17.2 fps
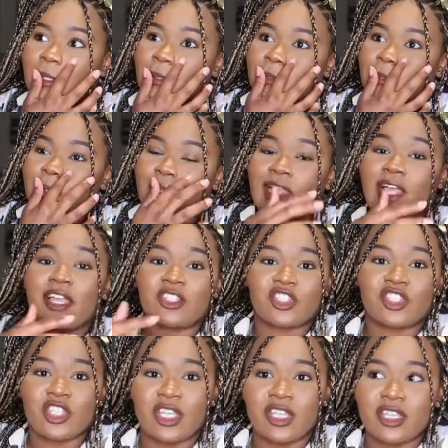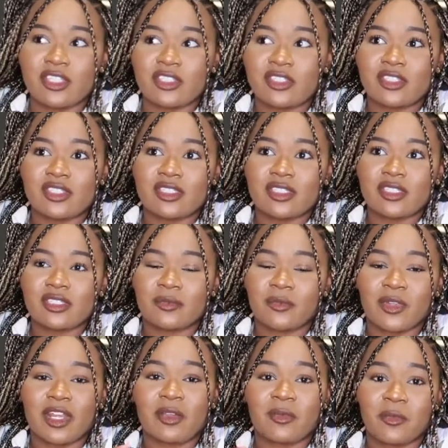the last change,
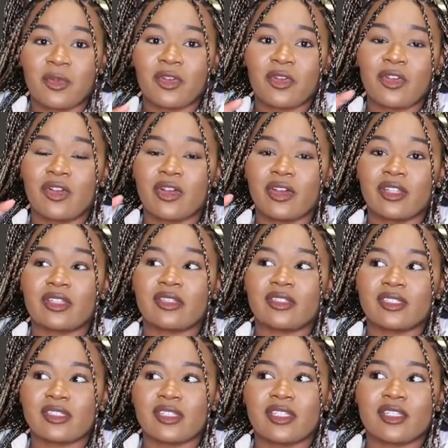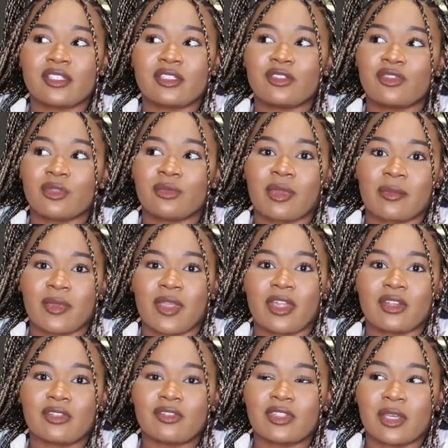what I wore on stage for my
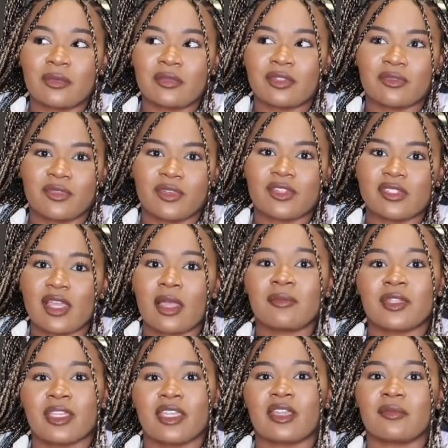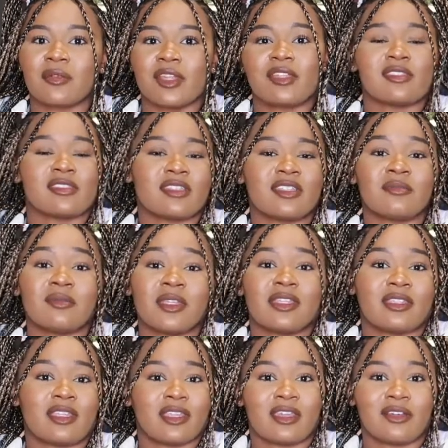battle, that was the first time the camera had seen me
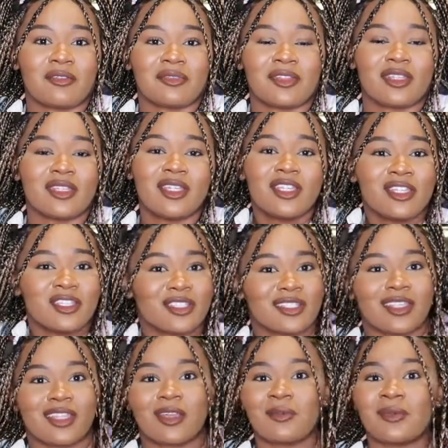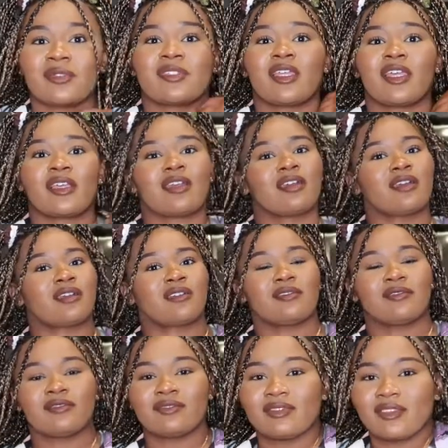in that outfit. So that was like a
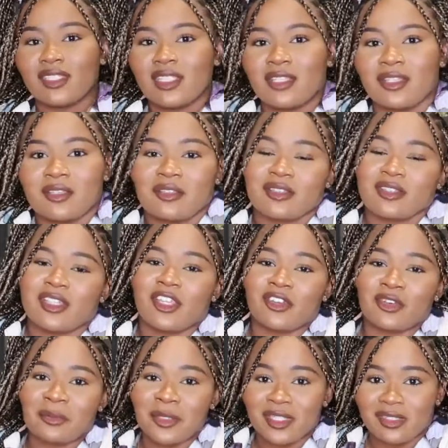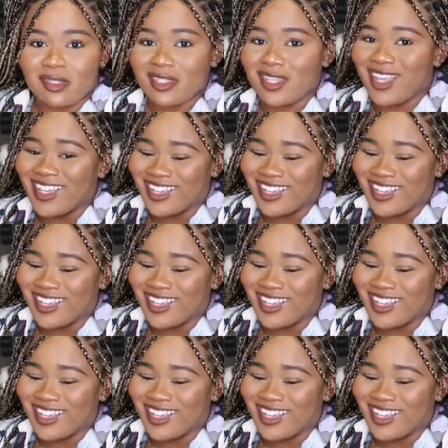hit or miss.